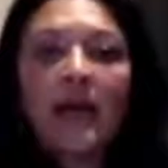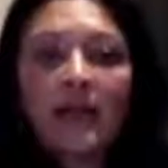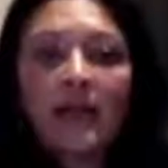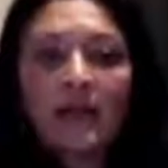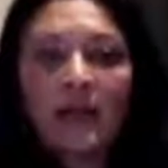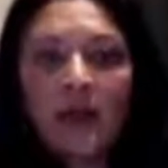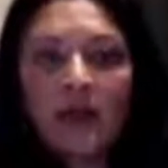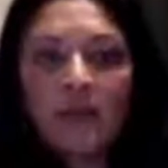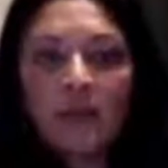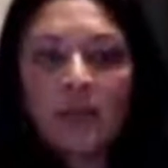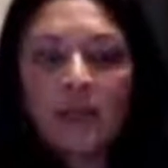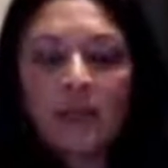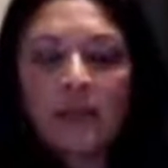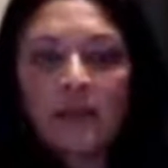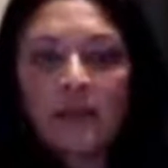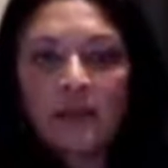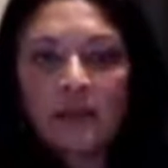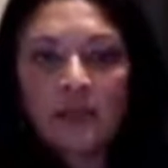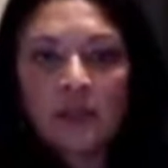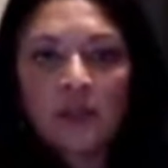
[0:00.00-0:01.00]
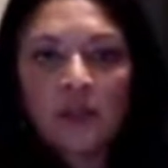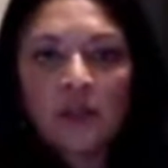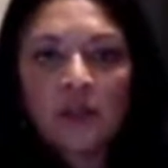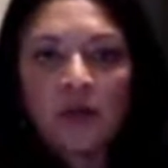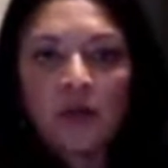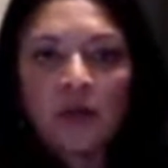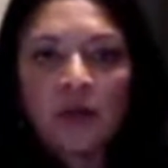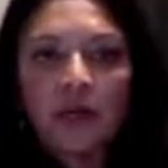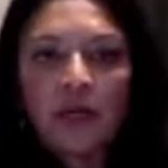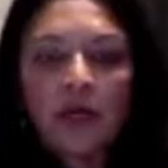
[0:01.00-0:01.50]
economic
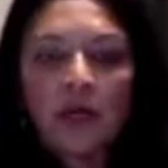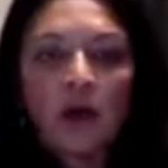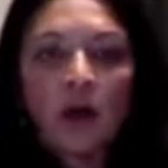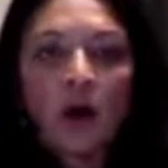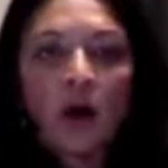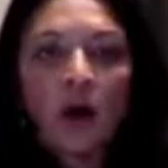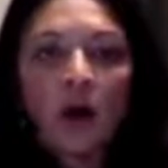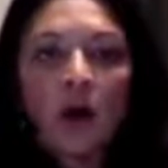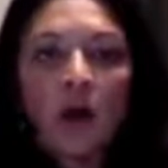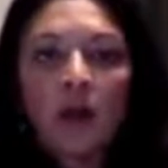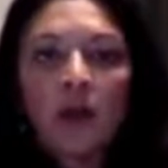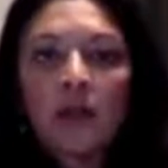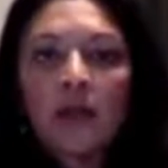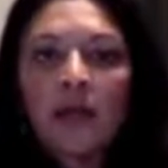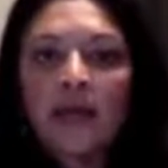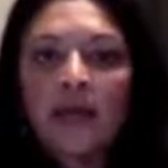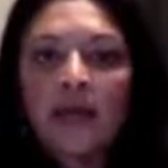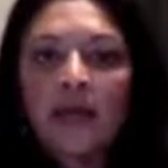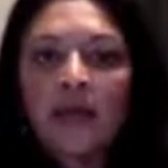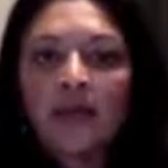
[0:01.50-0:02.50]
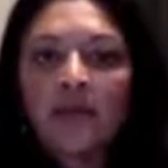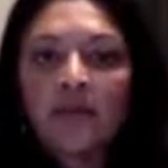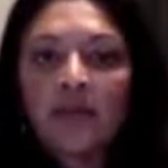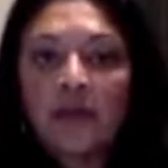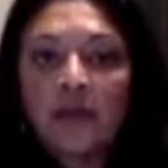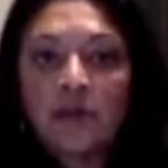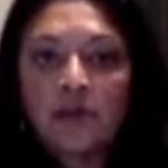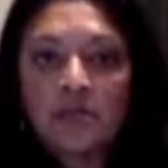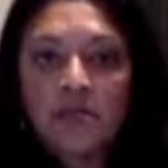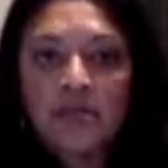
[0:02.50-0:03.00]
security, all kind of
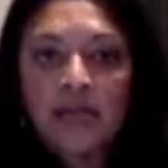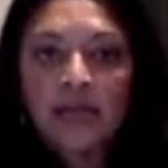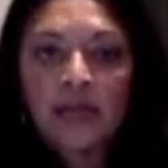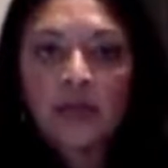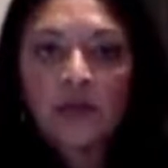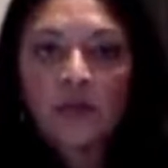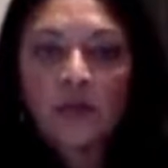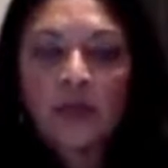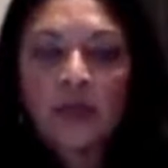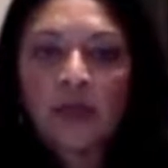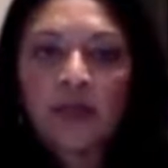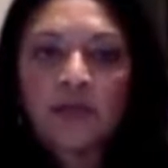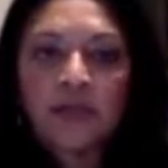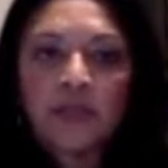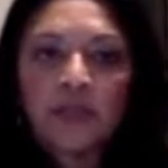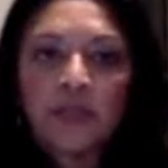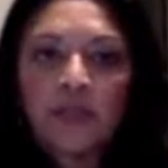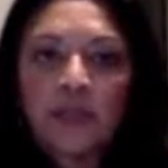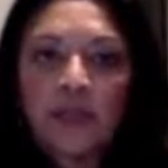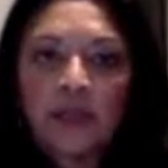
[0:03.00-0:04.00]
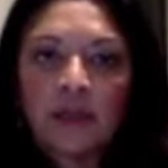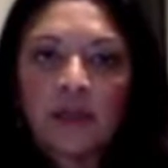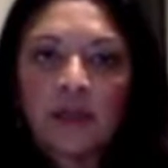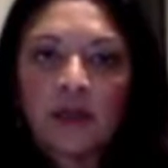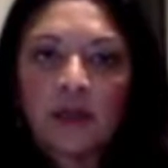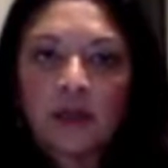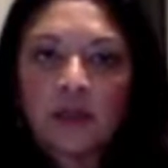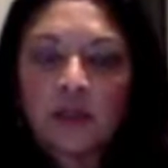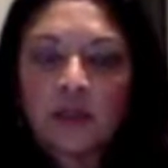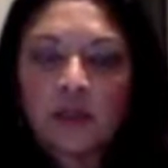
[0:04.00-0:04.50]
intersect when it comes to being a
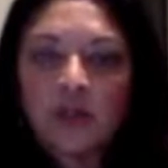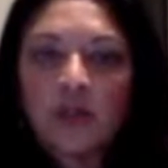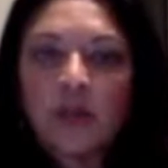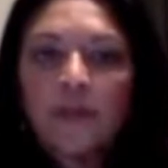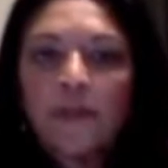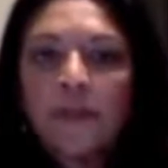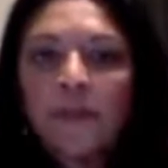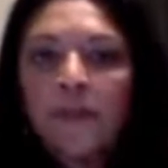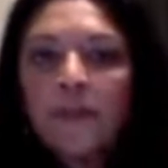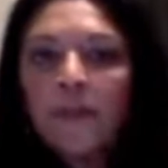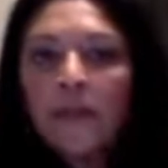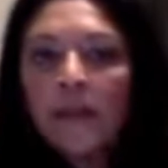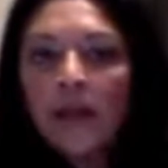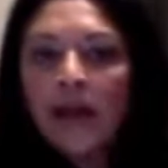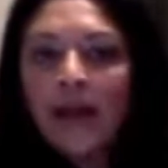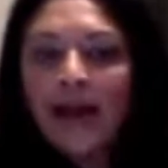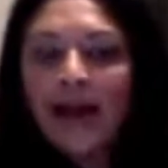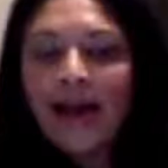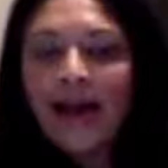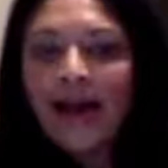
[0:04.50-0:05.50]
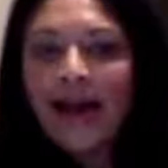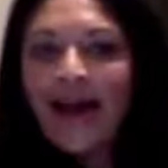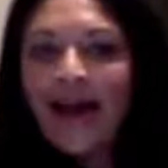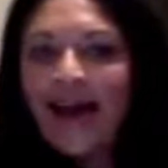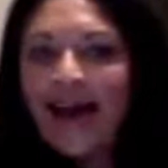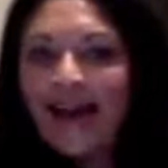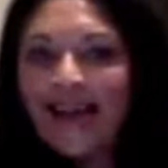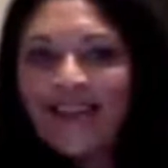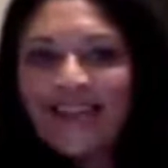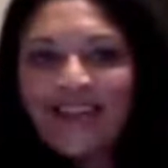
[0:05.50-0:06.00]
doctor.
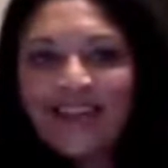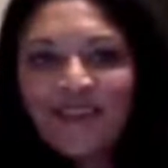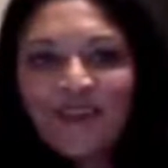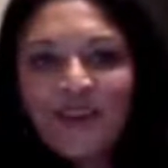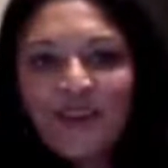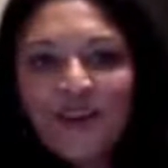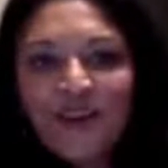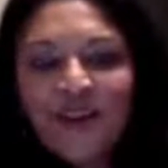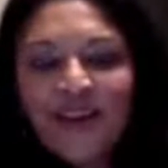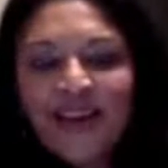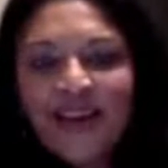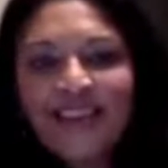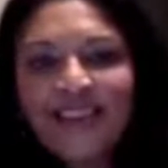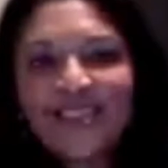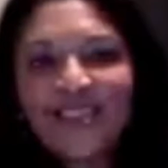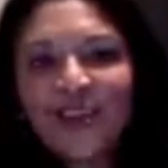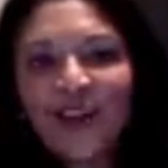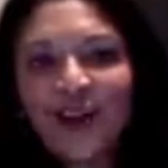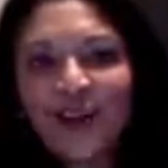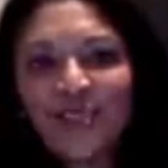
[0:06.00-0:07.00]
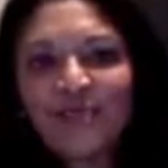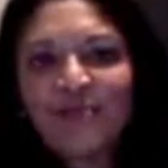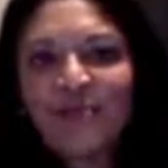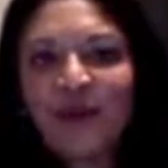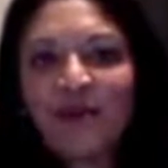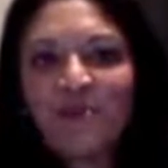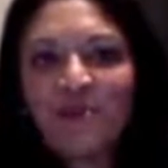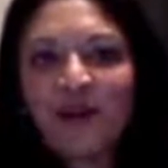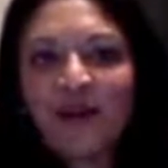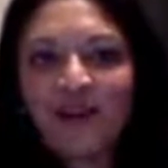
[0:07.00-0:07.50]
I never talked
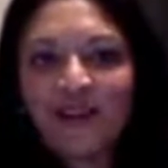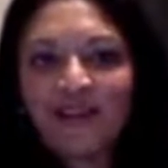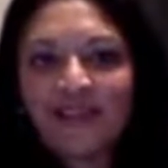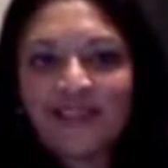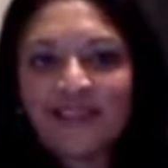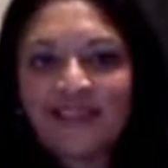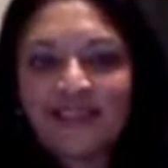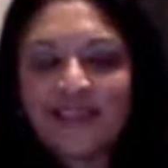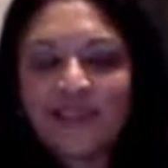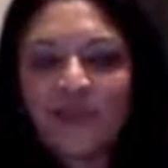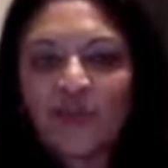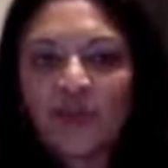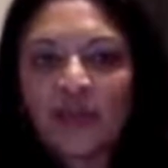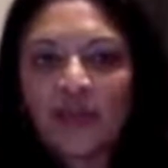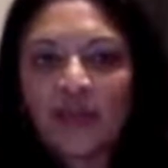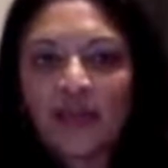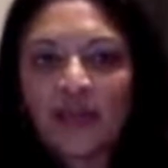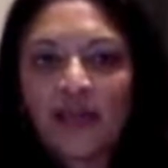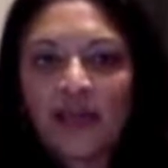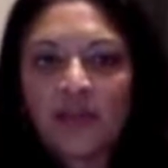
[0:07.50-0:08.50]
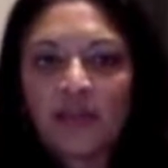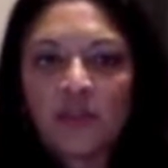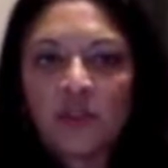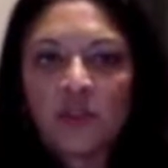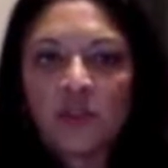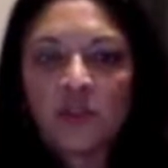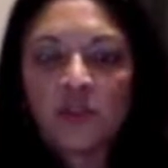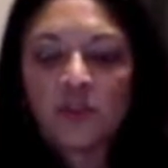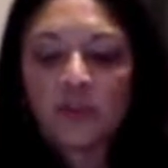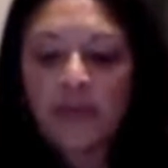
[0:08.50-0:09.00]
about politics when it came
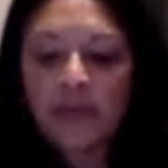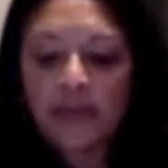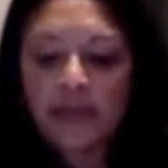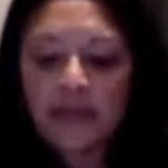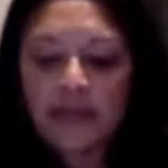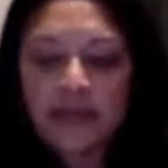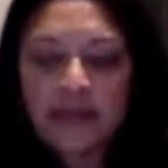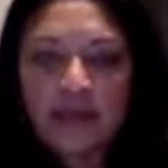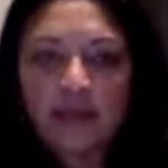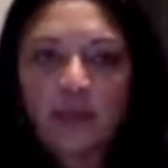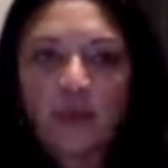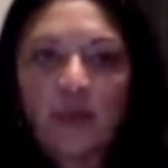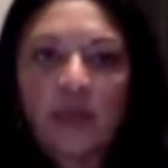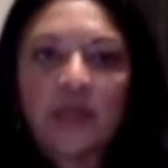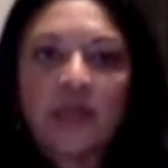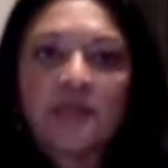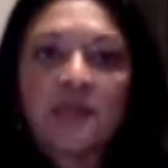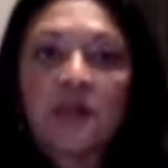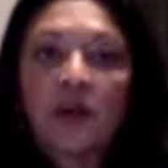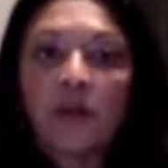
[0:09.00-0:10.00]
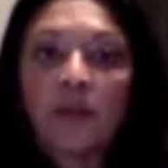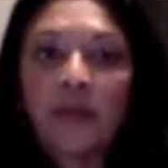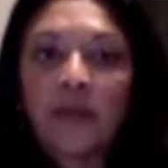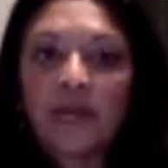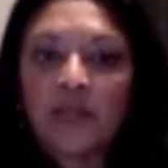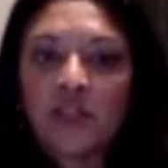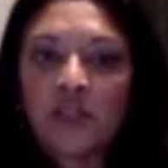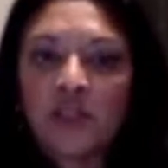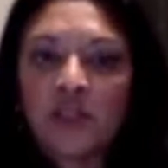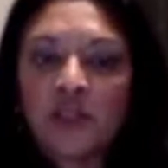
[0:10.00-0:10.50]
to medicine when I saw
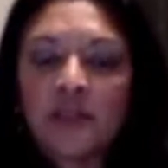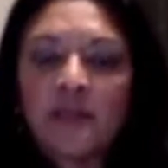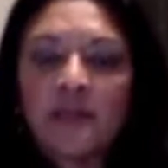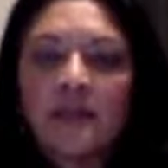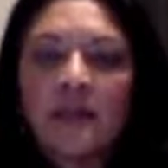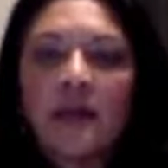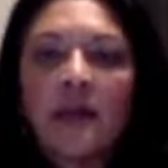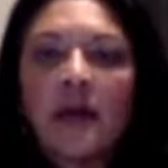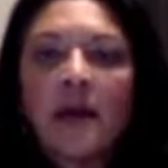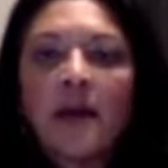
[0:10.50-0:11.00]
patients,